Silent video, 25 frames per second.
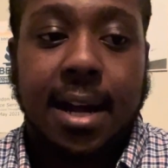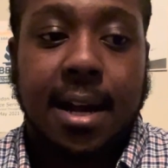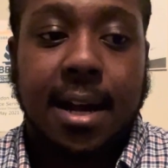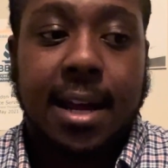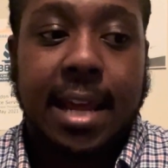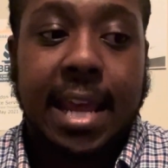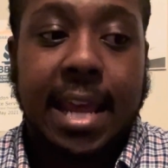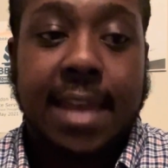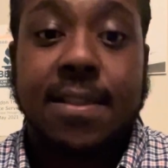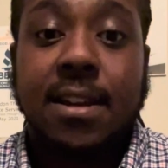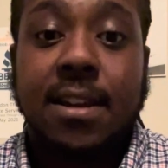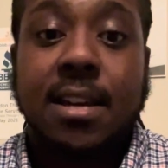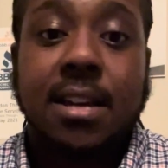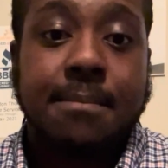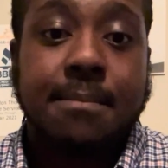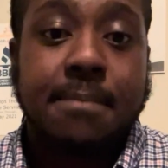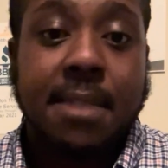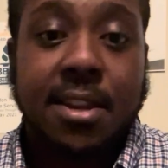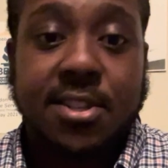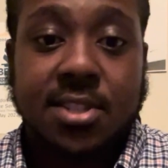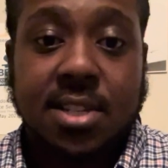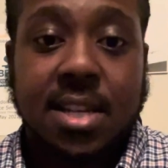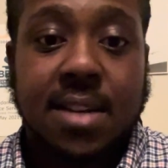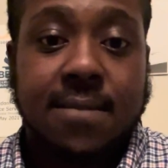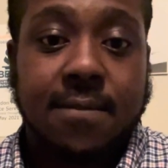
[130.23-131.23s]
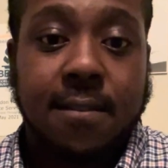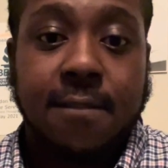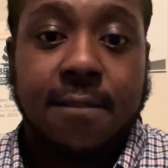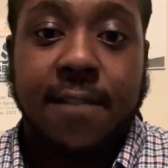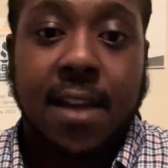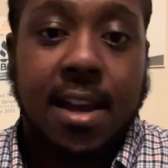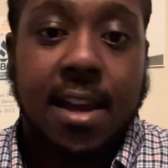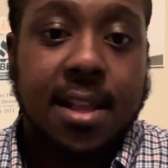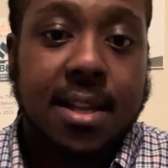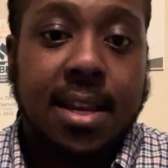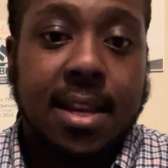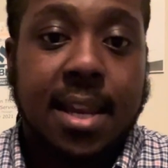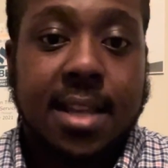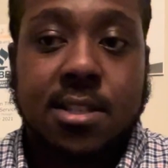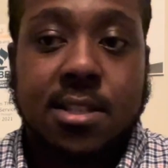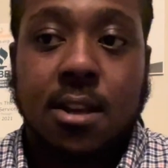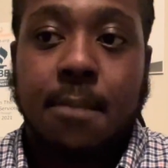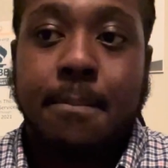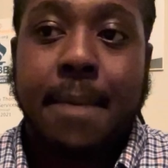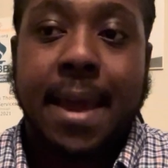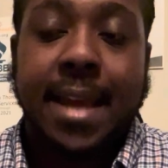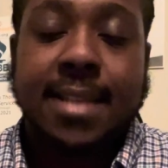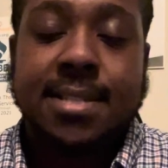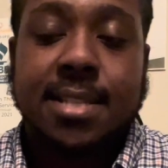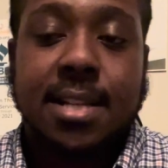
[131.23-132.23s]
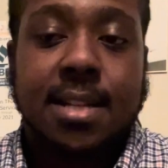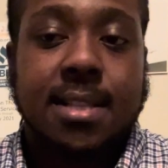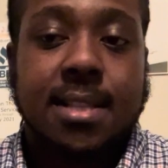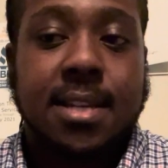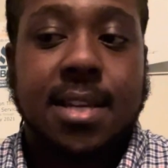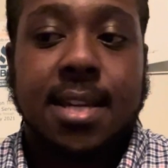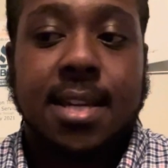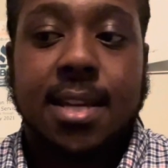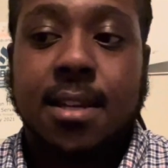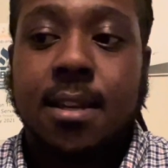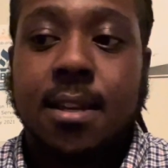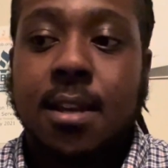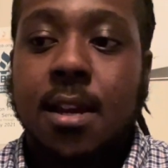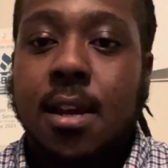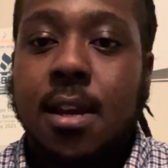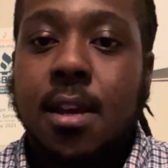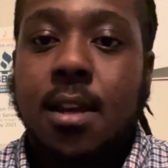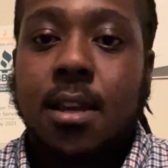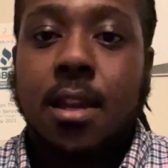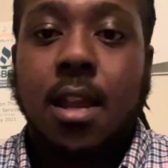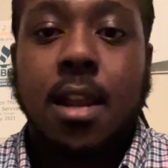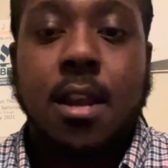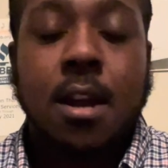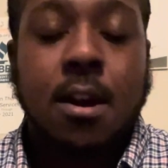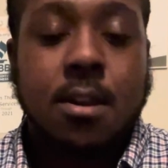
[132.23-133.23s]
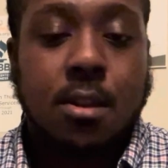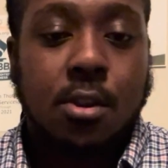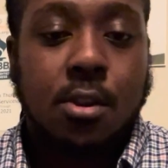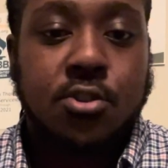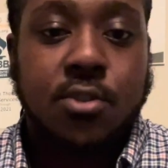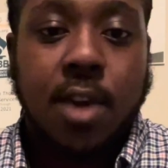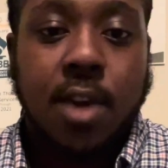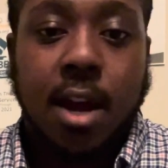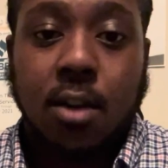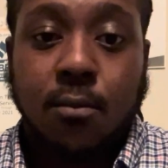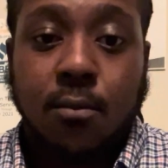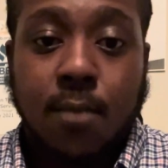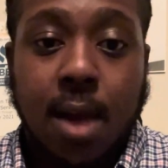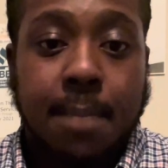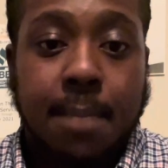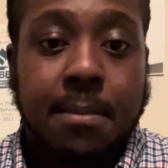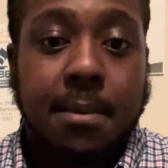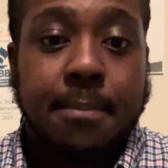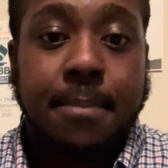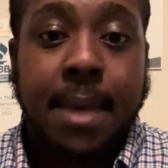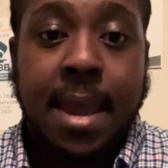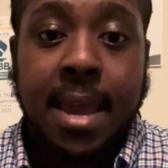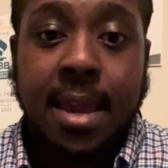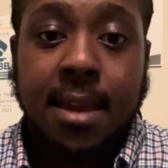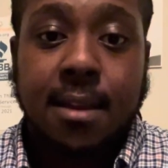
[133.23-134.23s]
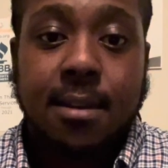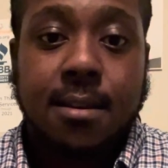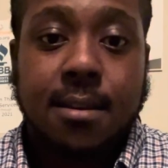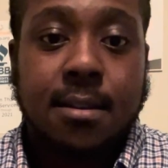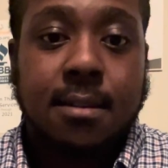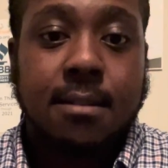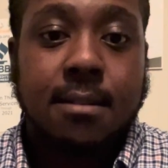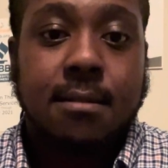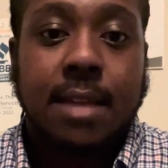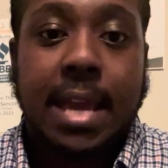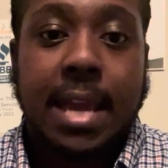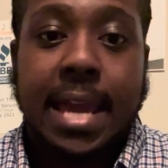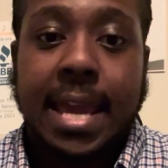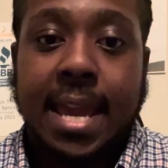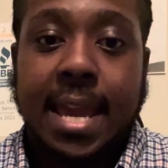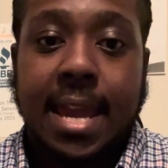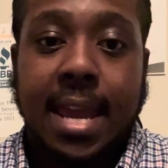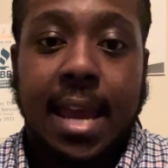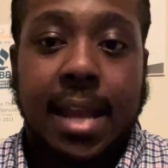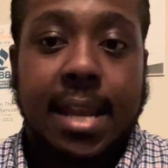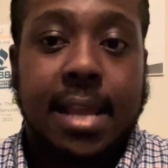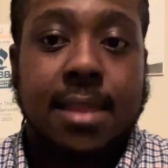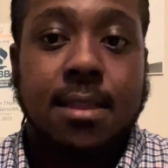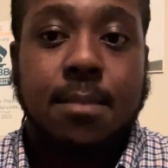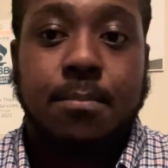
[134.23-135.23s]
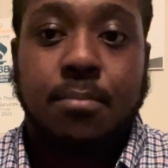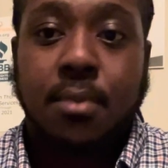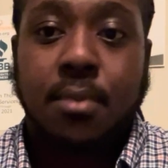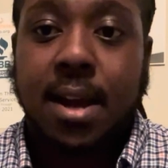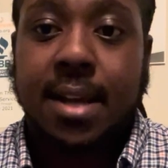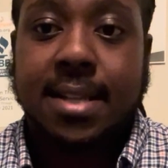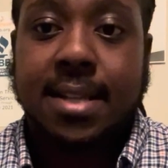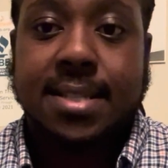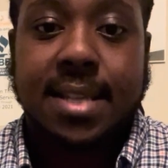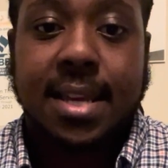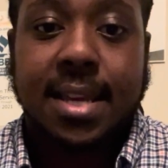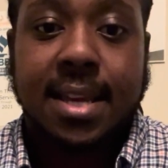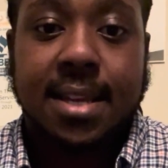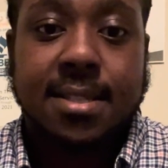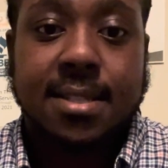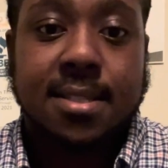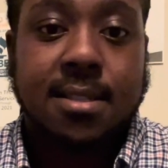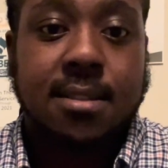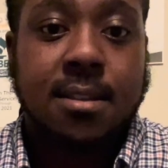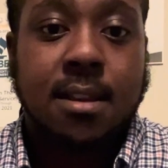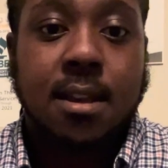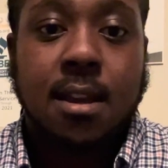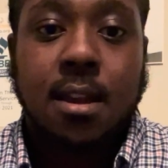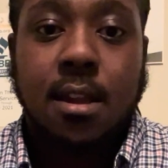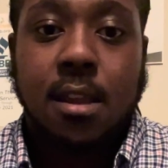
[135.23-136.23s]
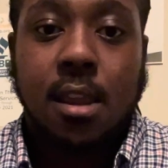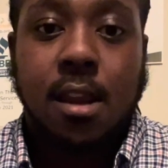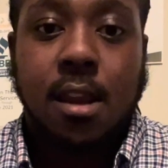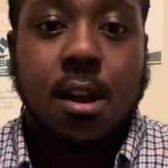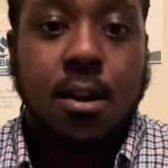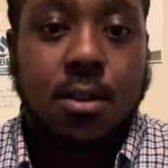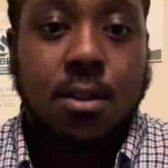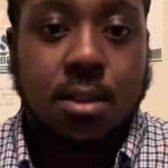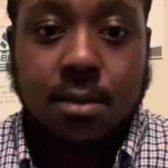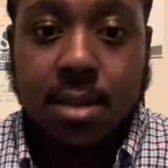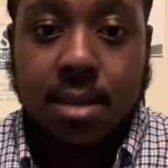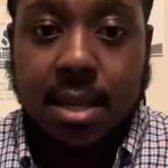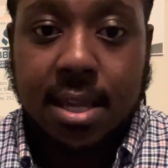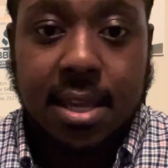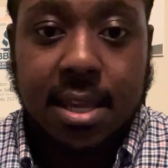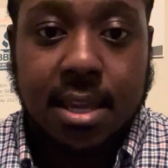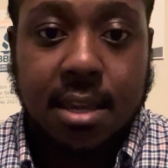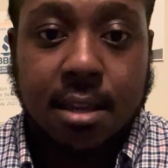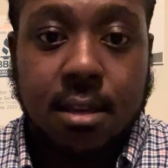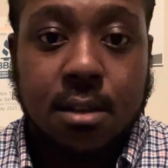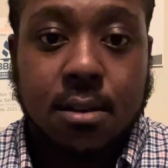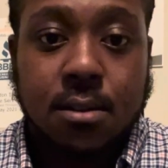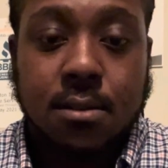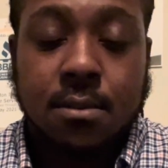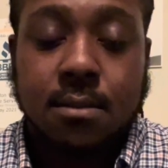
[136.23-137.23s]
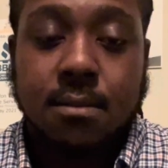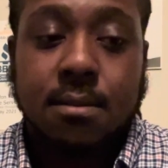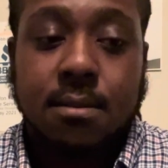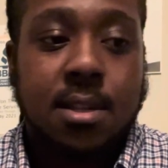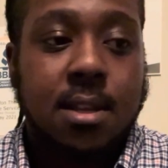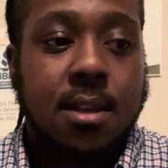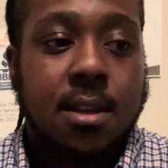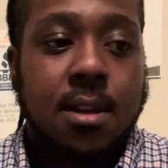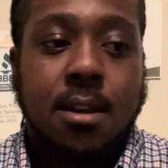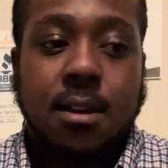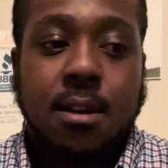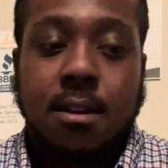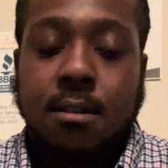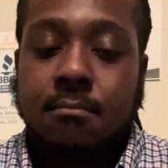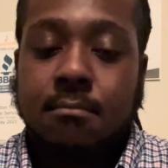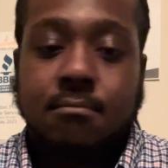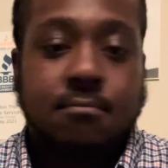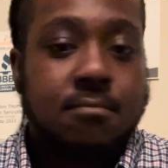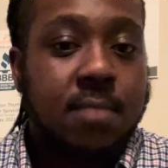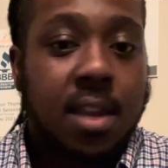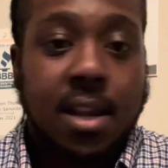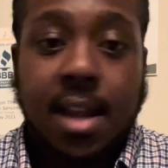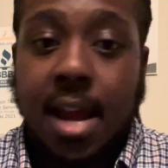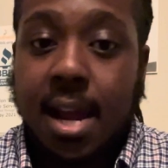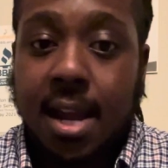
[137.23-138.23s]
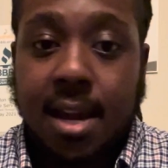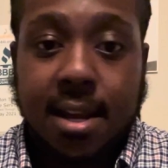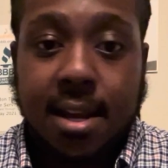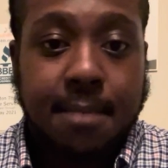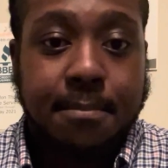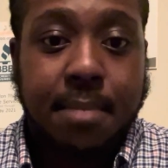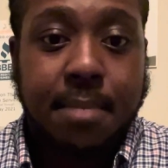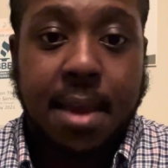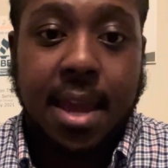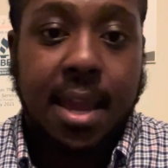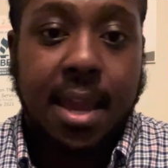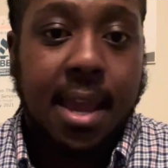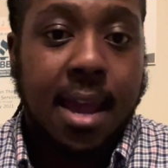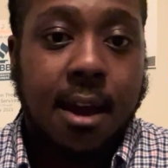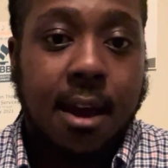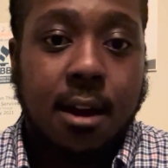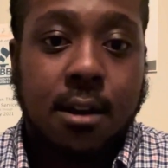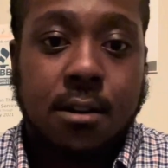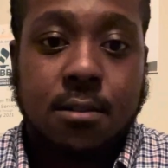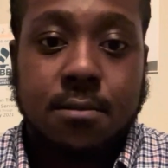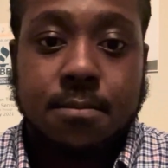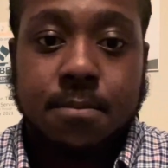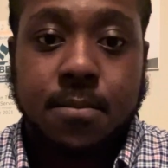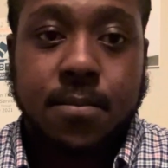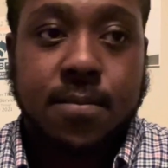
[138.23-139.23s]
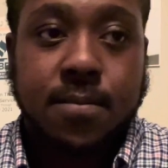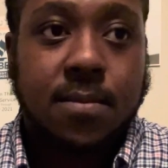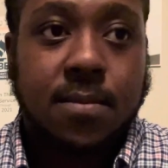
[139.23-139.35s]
in the commission of a felony. So basically, you try to rob a bank, and in the process, you get killed, they're not going to pay out.